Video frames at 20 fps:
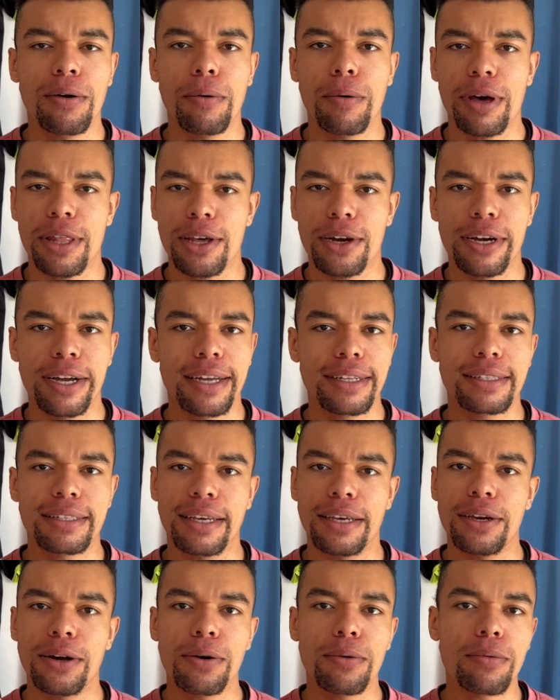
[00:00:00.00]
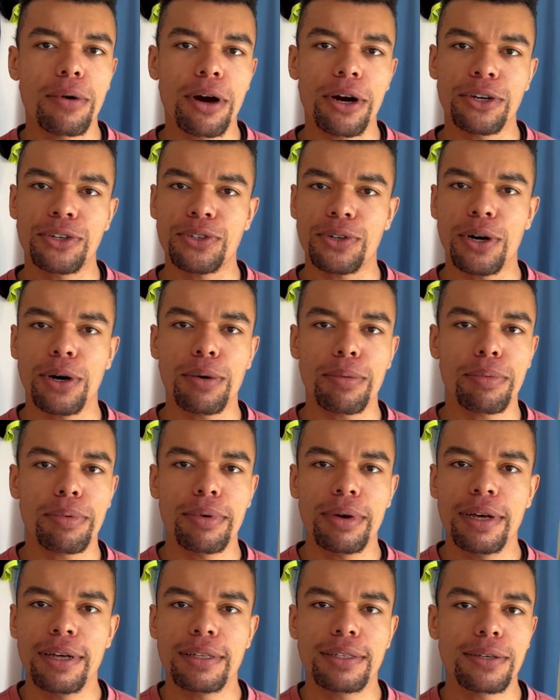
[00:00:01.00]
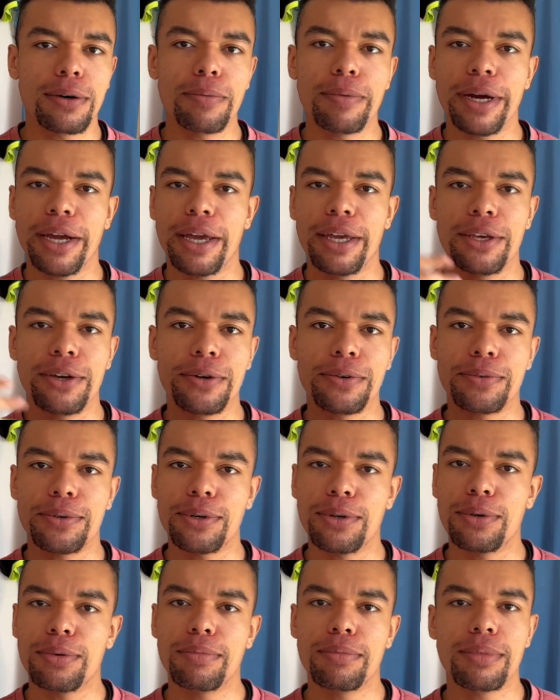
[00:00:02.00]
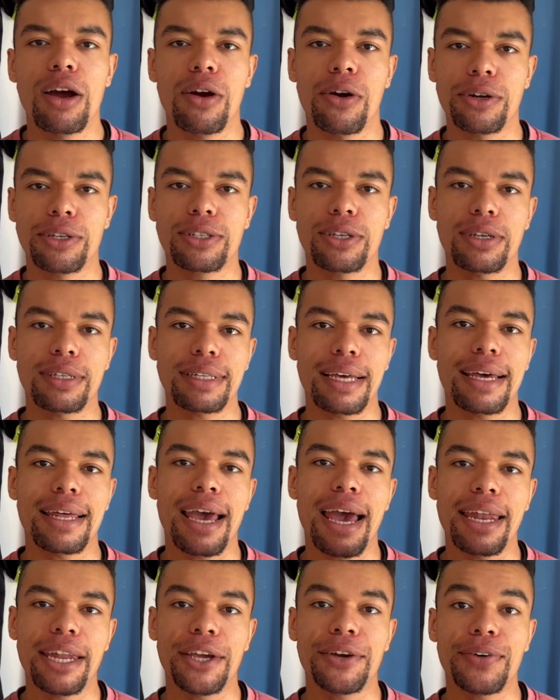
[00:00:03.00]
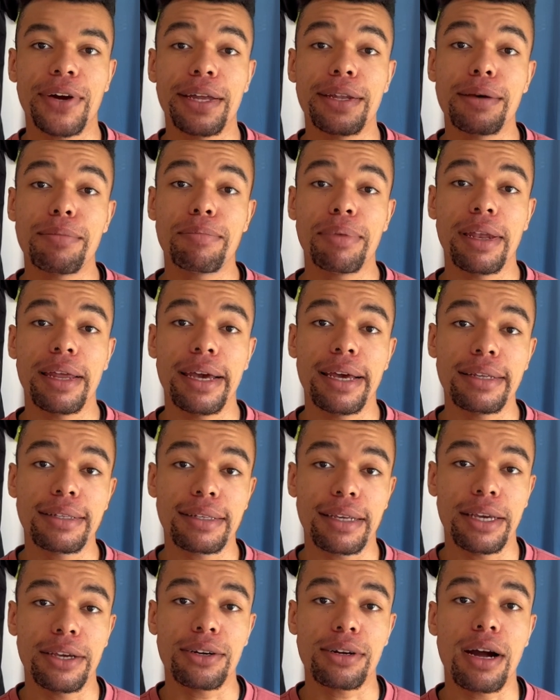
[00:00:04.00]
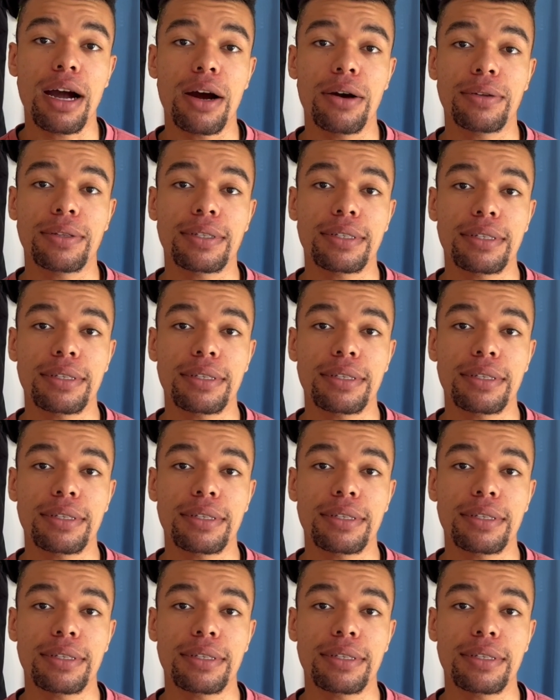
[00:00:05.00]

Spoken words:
whether it's in your wardrobe, somewhere in your room, or just at any random place in your house.